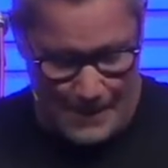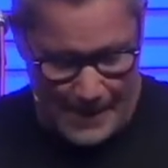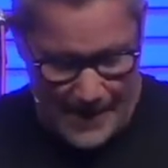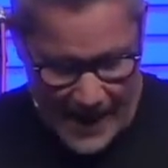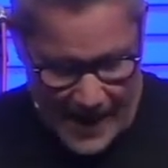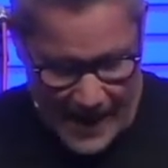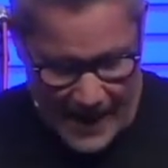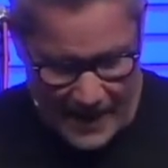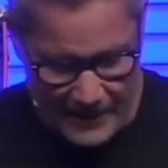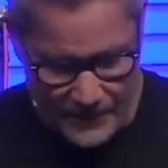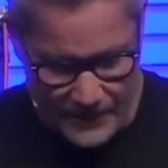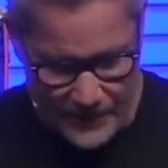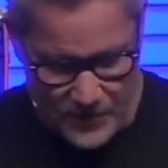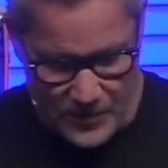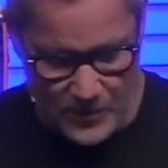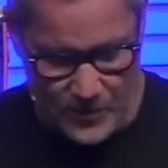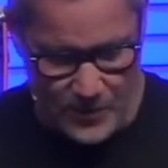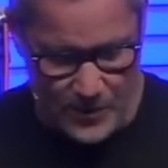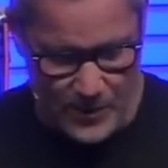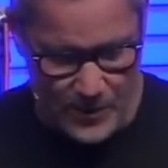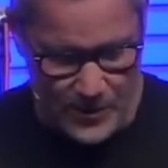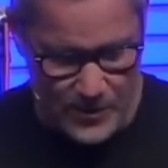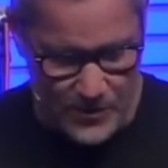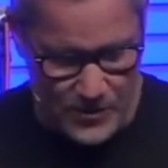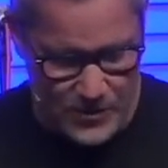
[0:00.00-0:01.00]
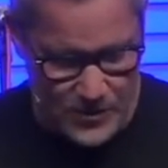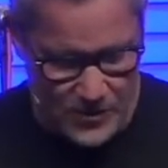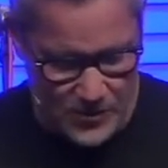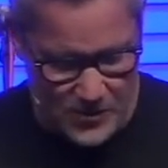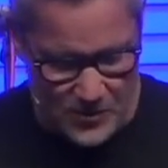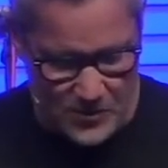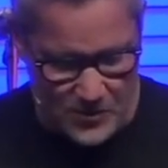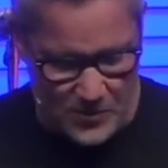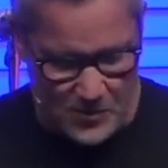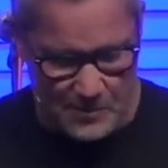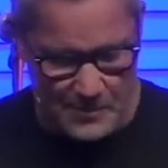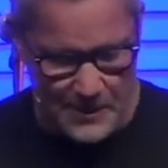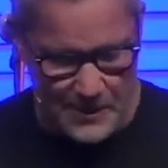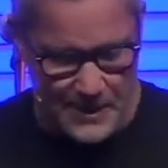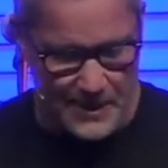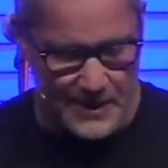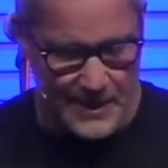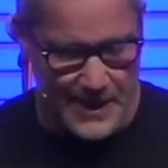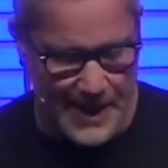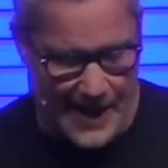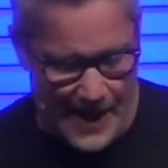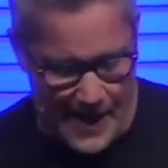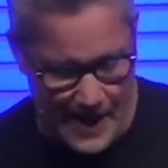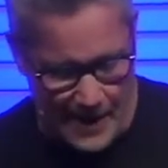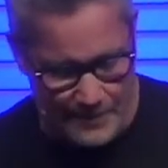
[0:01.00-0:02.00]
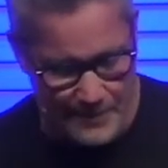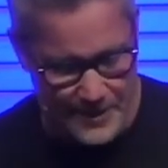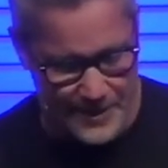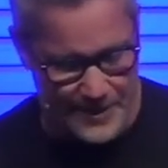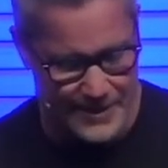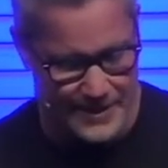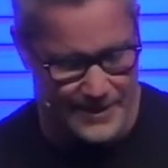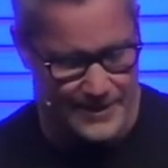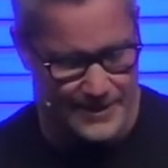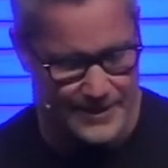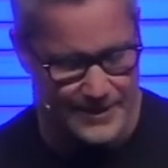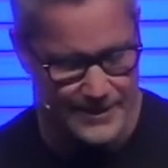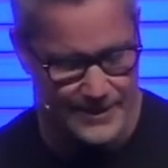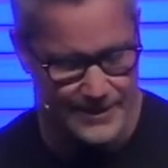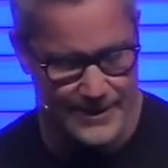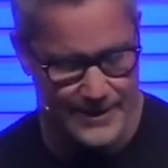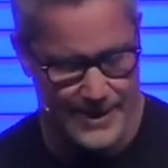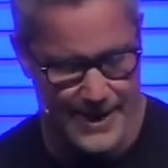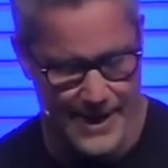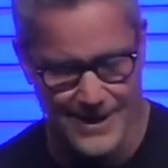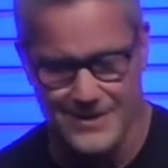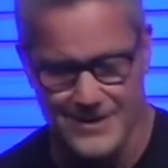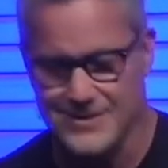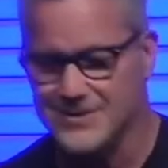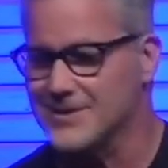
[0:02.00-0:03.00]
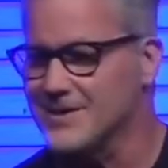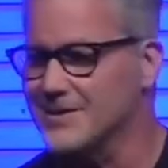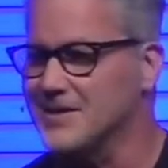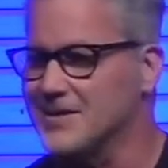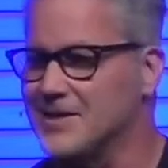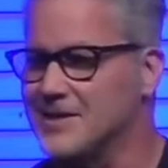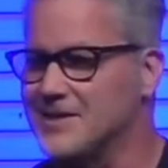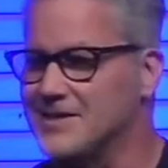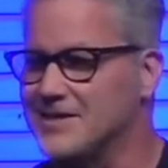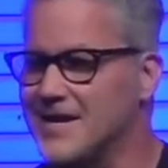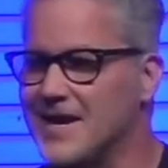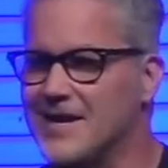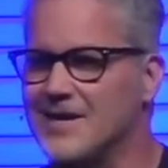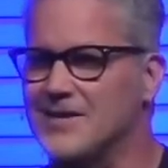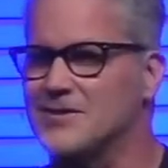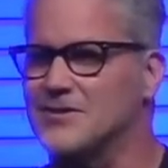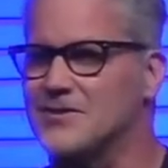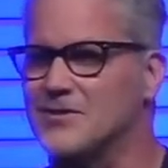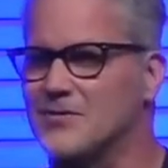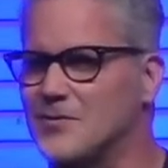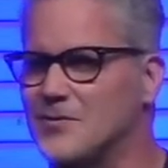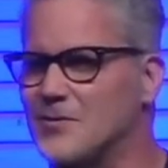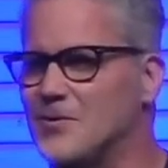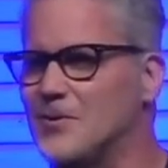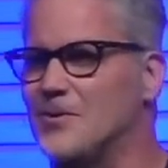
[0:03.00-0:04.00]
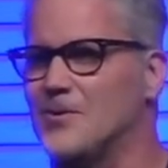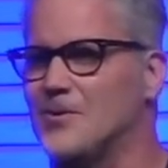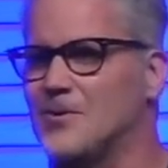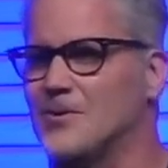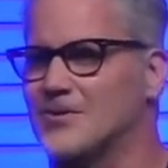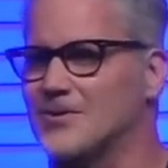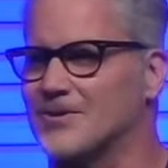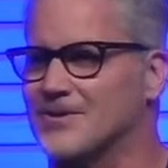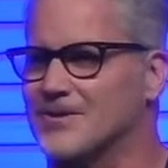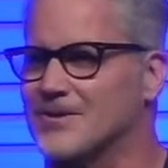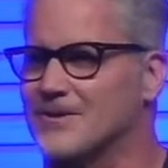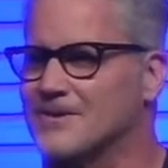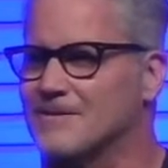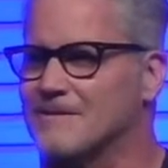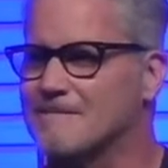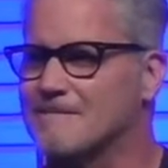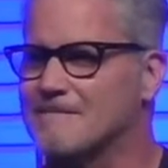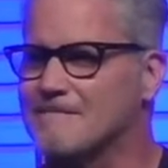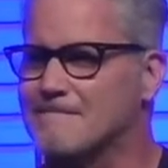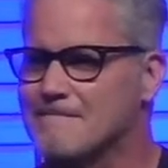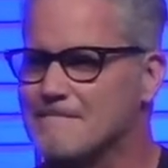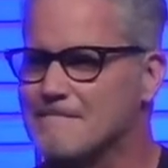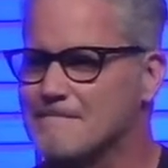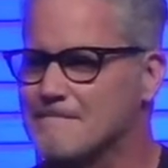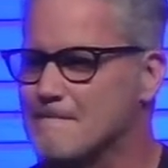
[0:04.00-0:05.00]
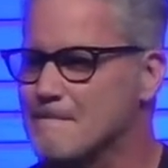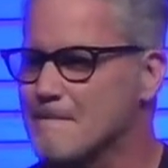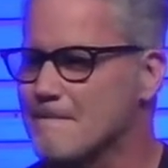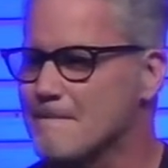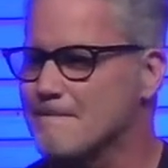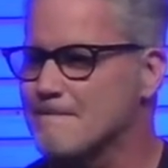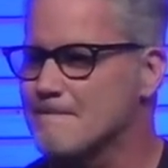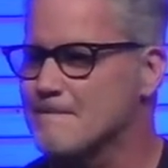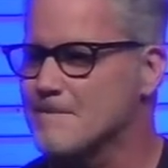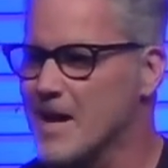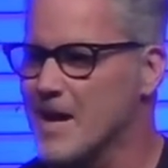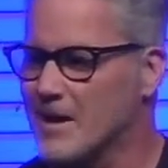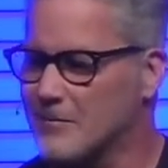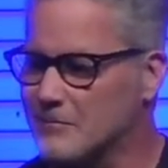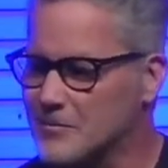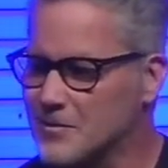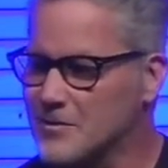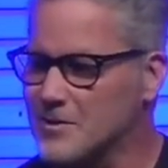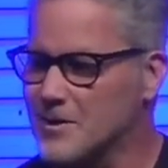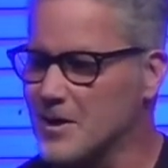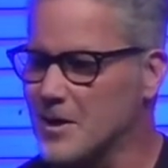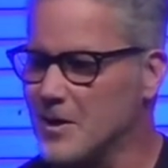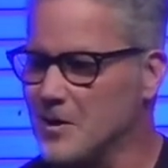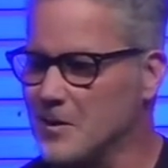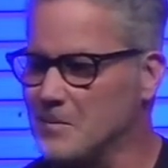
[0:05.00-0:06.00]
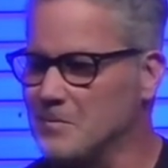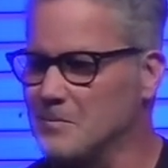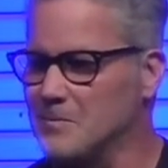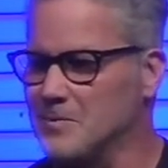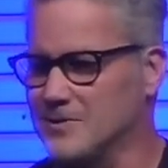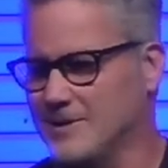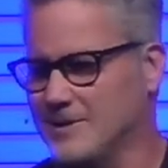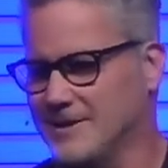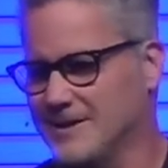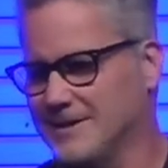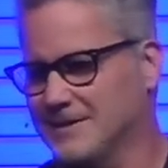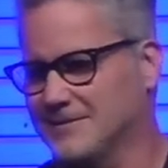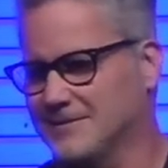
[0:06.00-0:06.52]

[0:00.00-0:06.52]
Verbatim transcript: afterwards you will be inhabited as in the days of old, after the humbling.